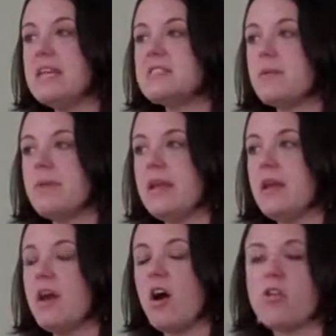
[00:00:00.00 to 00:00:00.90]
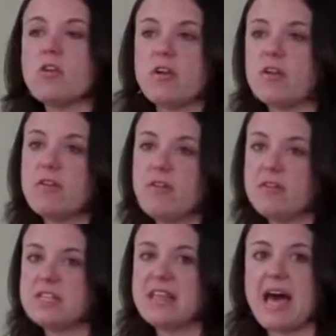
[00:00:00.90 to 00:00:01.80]
to be alert
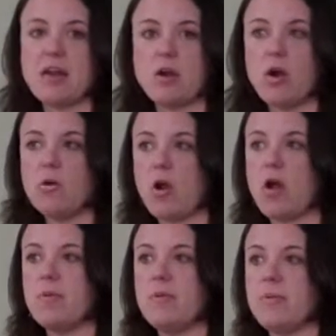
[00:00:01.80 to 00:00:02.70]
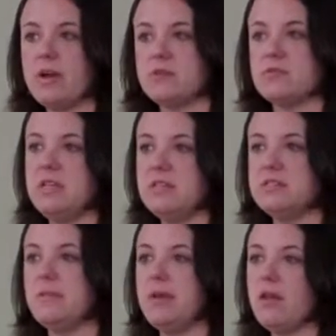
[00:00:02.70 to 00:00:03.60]
to that in our own heart, but we also need
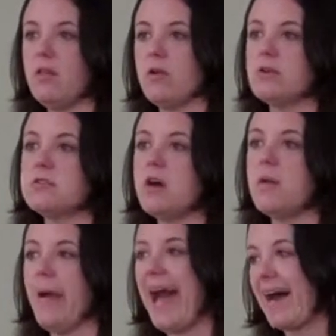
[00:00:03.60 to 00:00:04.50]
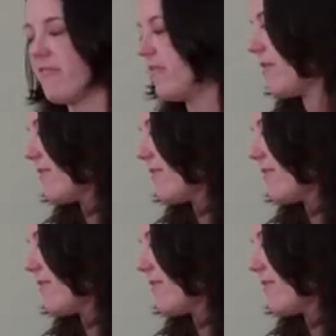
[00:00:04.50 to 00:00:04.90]
to be alert on behalf of our